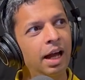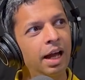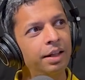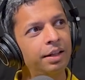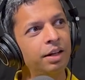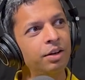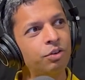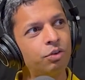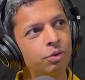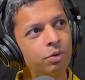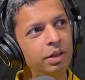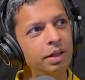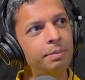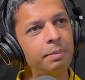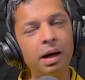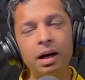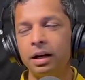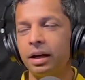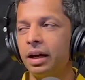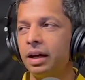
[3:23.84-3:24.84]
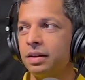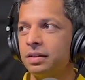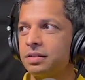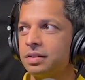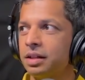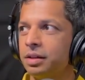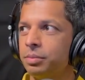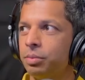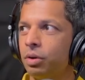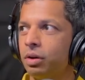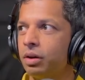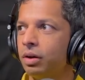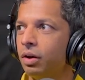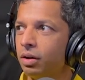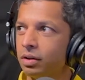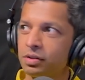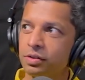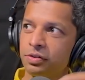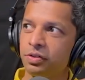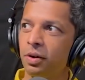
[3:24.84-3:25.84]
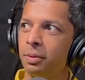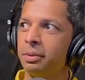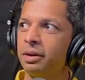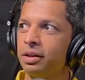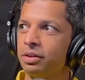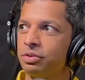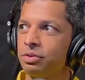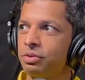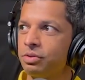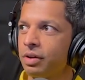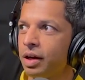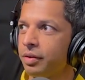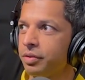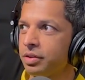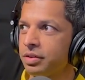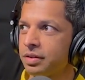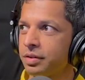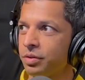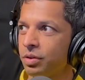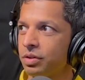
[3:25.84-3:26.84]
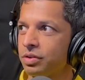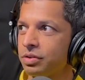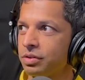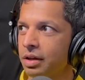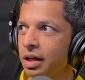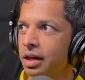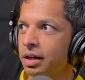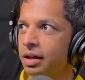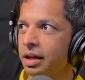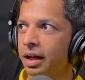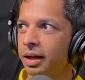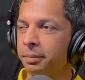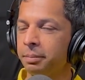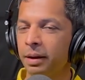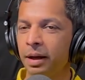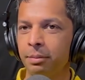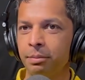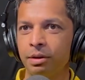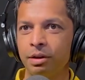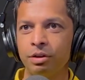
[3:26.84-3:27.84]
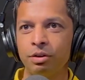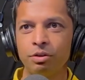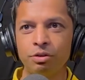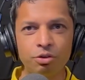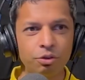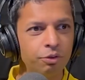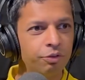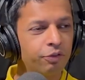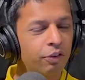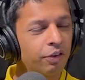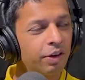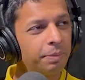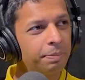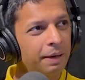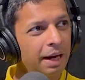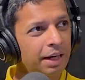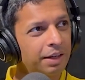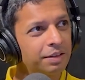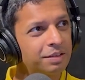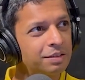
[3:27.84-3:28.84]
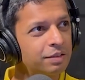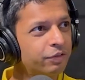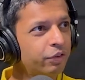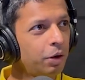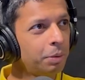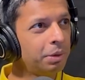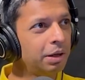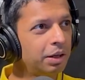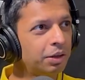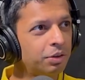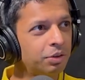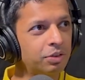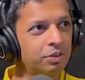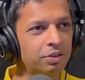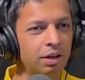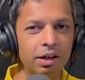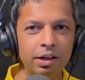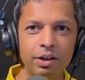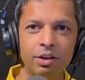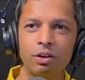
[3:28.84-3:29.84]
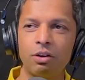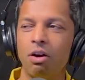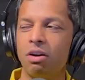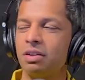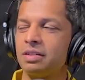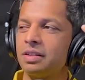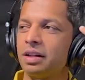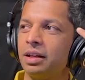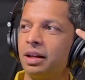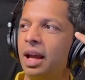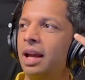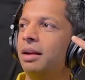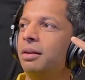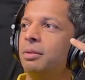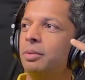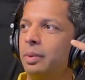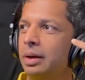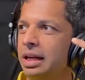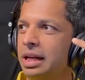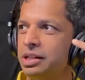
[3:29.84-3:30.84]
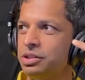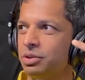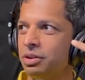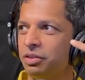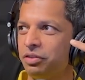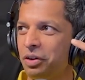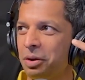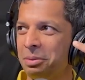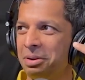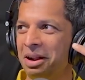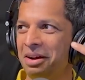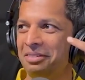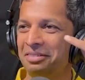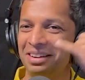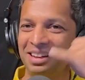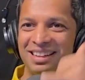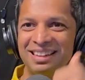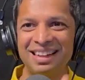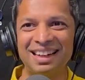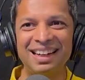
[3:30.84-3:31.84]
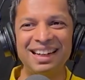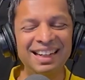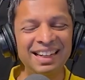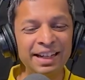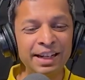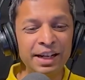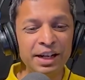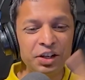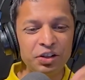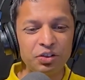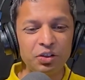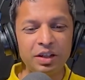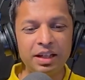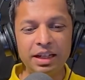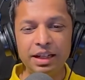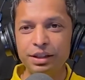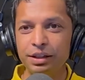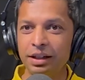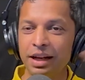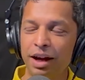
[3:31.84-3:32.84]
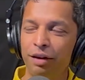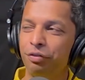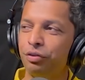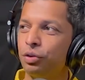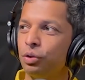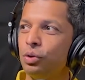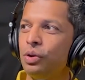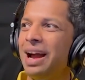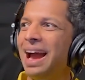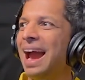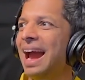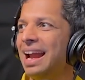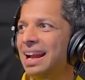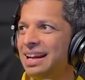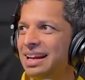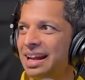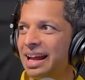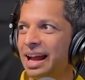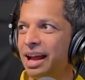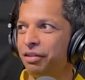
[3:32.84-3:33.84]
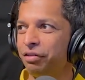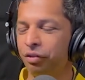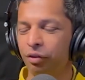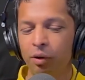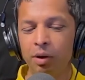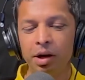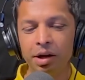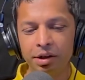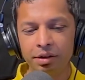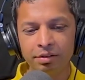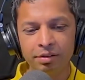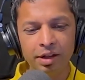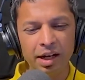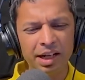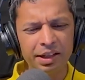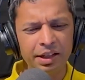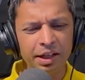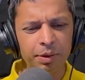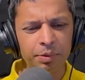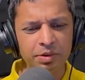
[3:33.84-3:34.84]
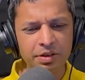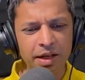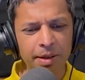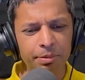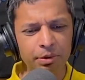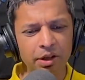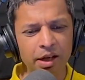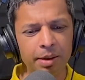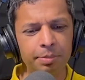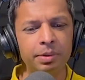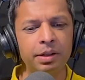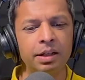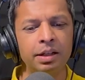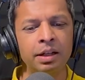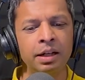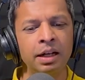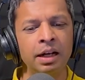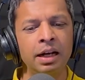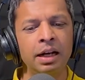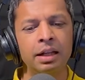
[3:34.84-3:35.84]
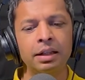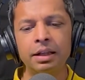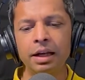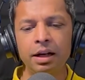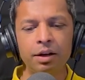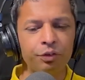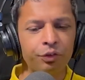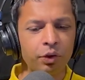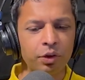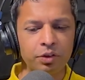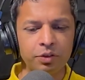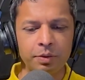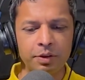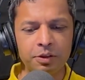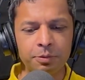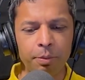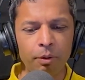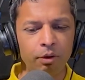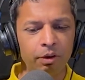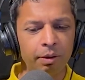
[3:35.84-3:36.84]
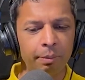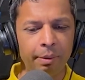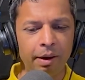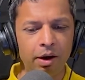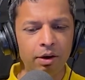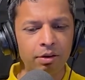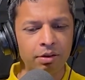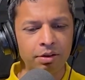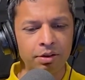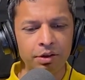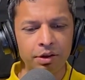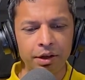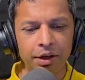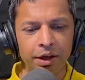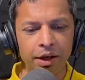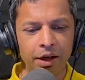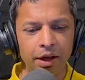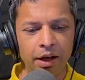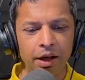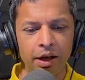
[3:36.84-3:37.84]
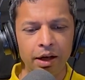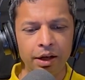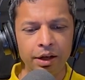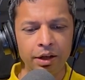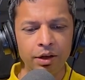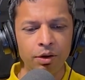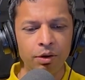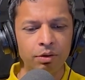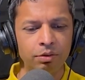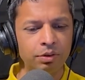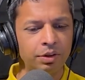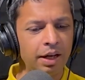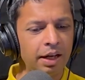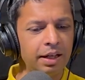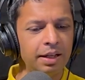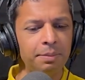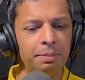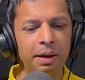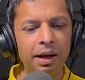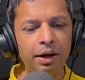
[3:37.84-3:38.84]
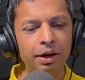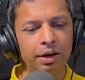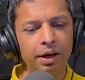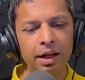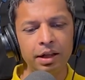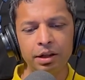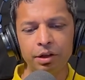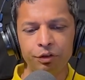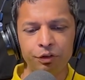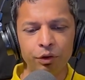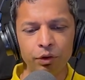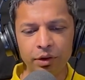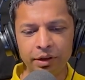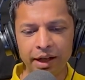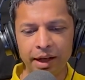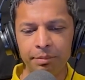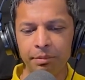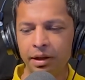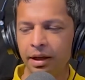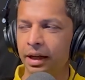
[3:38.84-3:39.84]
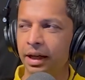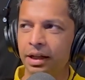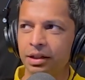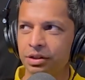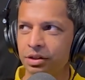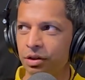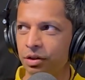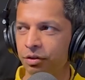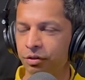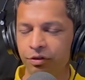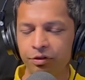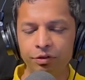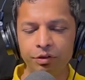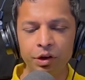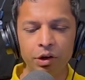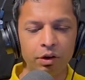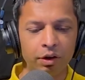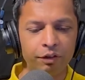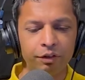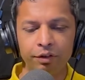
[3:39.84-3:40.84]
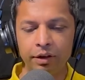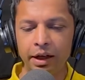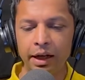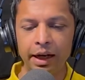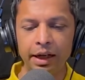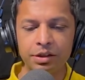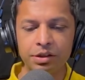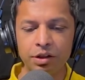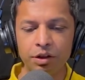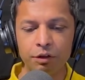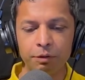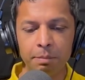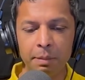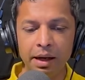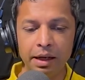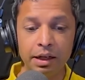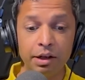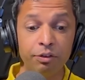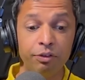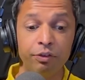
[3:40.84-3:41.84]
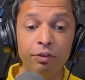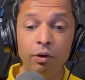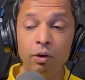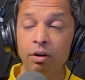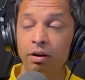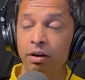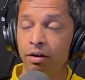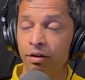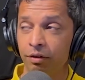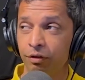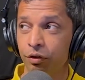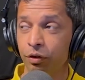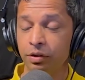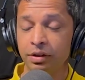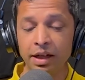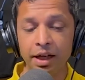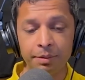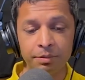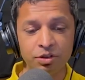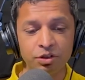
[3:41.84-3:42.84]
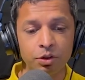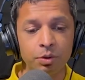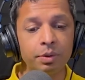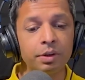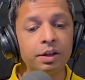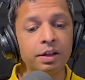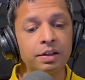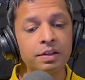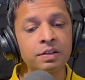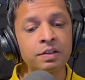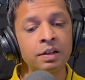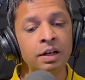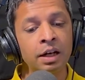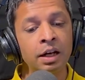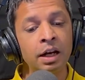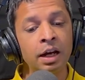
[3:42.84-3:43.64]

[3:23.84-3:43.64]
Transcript: And then Rui Marquez did what lots of Formula 2 drivers have also done, like Behrman. You do free practice in Formula 2. Suddenly you're called saying, hey, we need you in the Formula 1 car. So he did F2 and F1. I think it was Abu Dhabi. Then, of course, we spoke about, Teddy Mayer and the full-time collection of money for full-time stewards.